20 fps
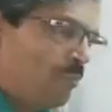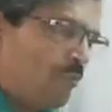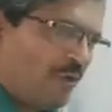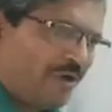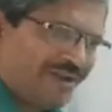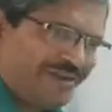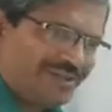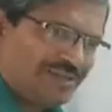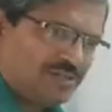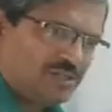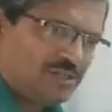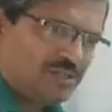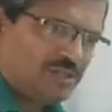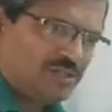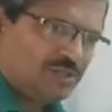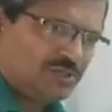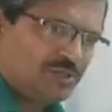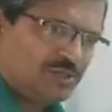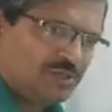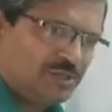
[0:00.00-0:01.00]

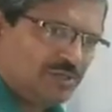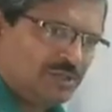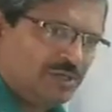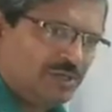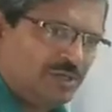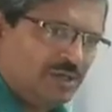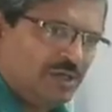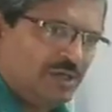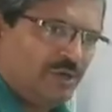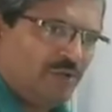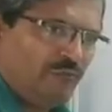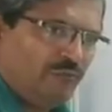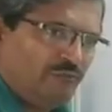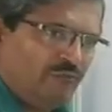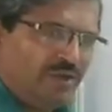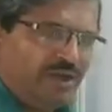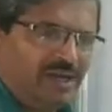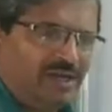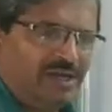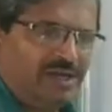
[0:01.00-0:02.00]
points,
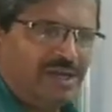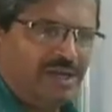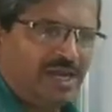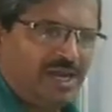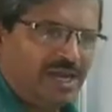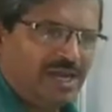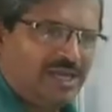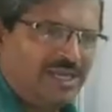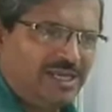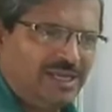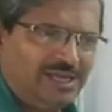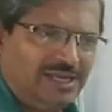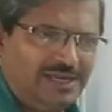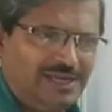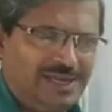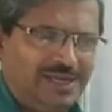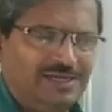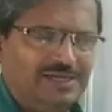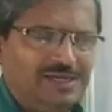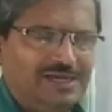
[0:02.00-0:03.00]
when any
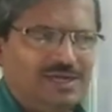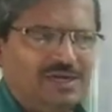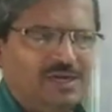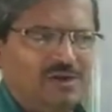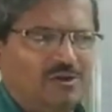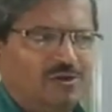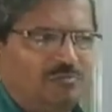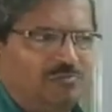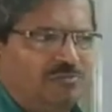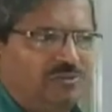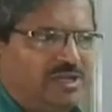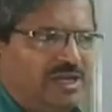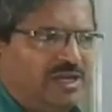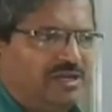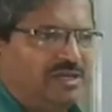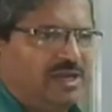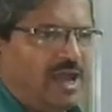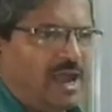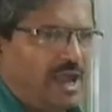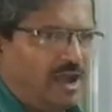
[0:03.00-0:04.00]
electrical
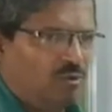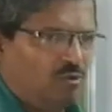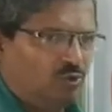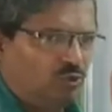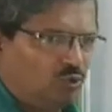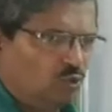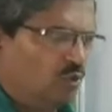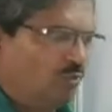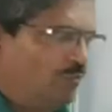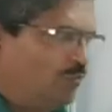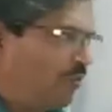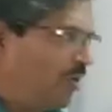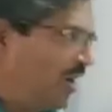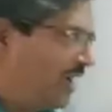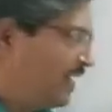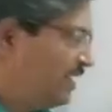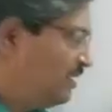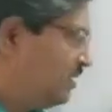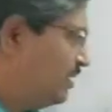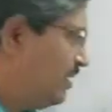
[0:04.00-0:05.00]
object have 2
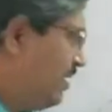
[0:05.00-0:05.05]
points,